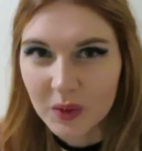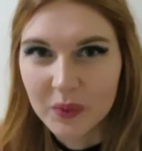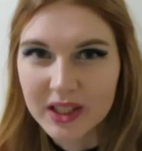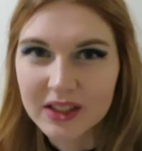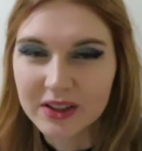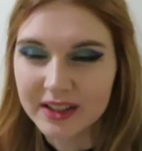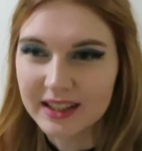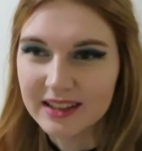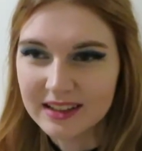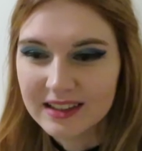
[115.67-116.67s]
when I got
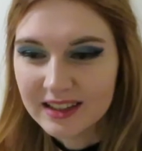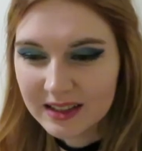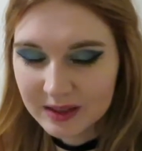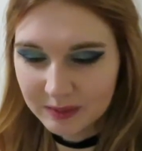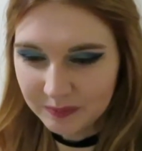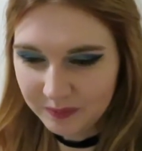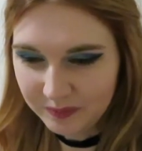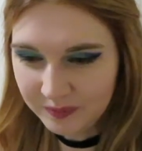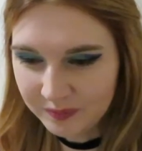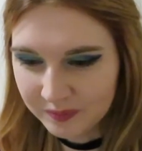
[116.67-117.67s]
there,
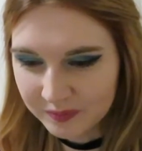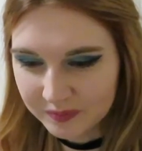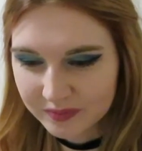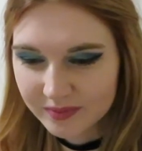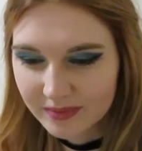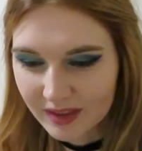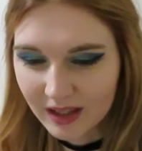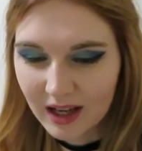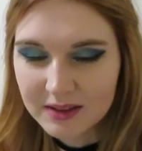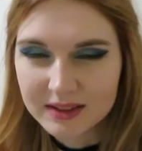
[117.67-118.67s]

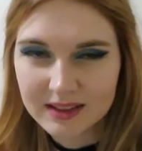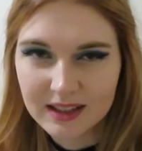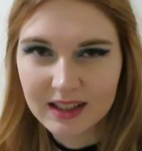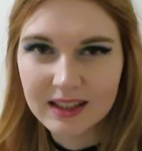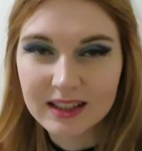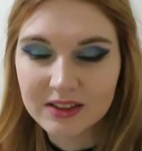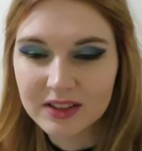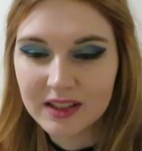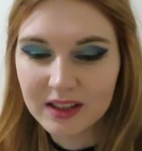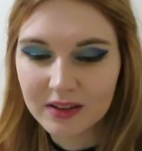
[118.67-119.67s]
I was like
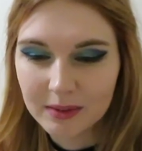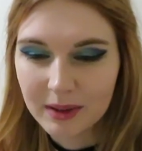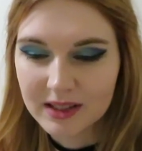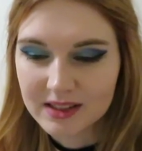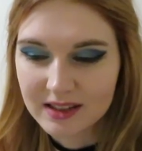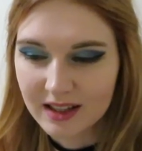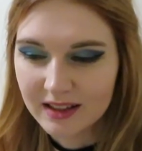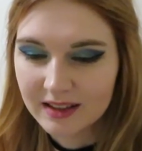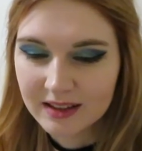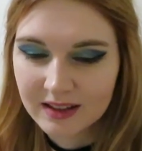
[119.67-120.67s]
literally the only person
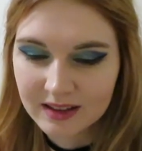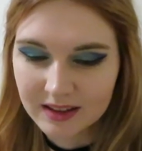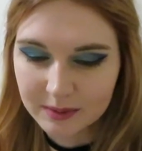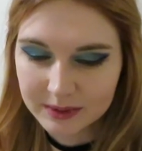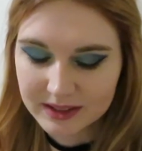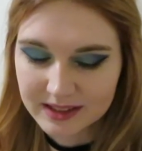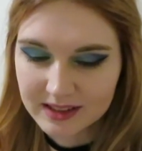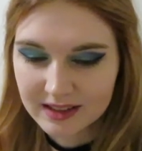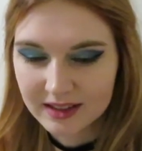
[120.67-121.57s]
there that was